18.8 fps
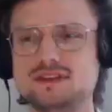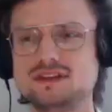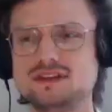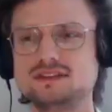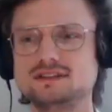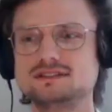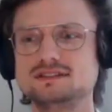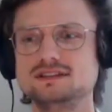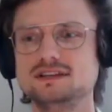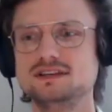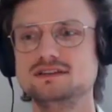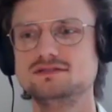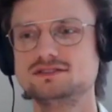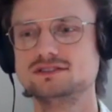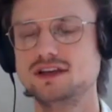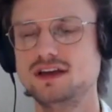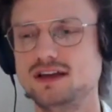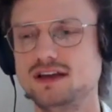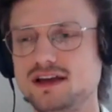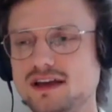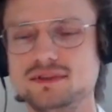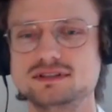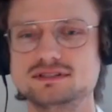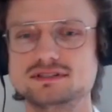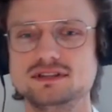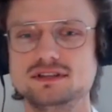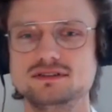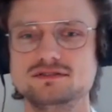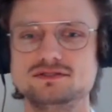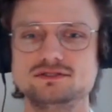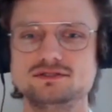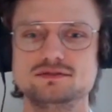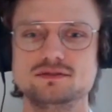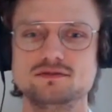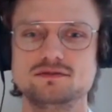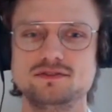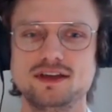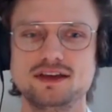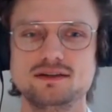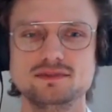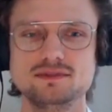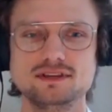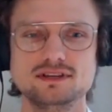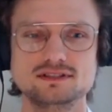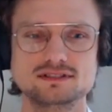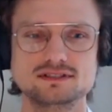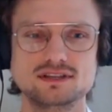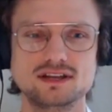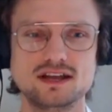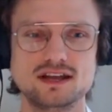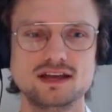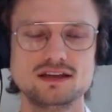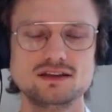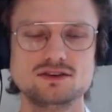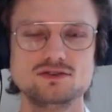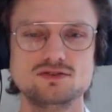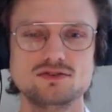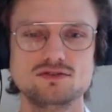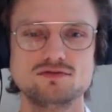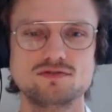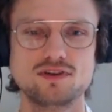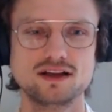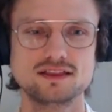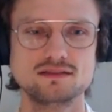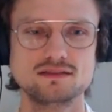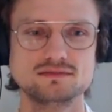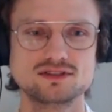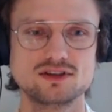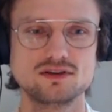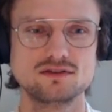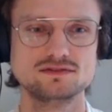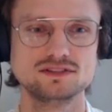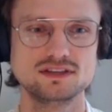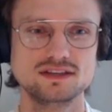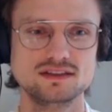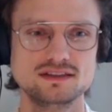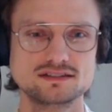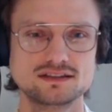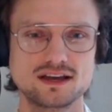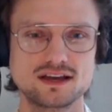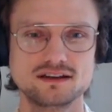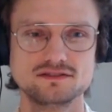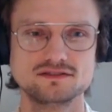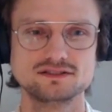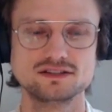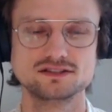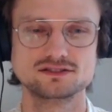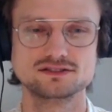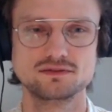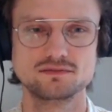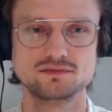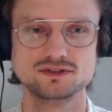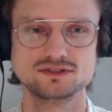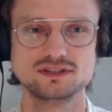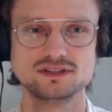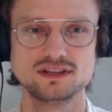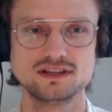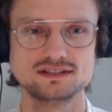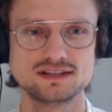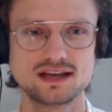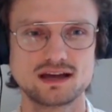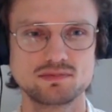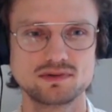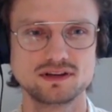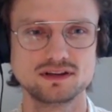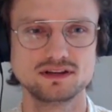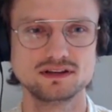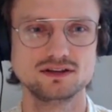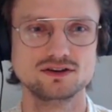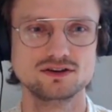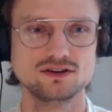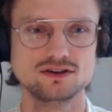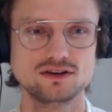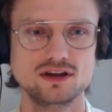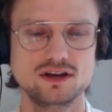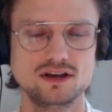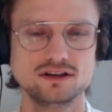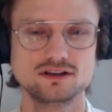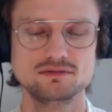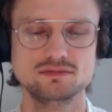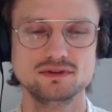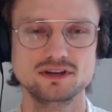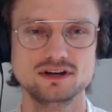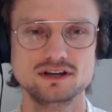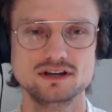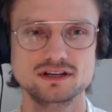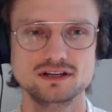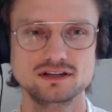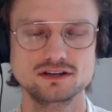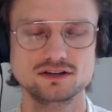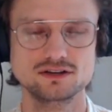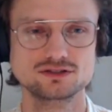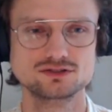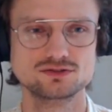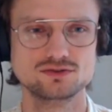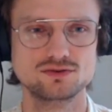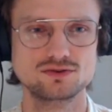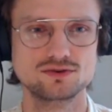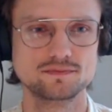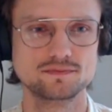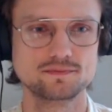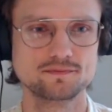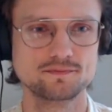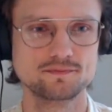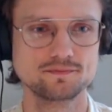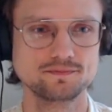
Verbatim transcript: think this leaves this leaves families today who find themselves in this kind of system or see this happening in your community and your school?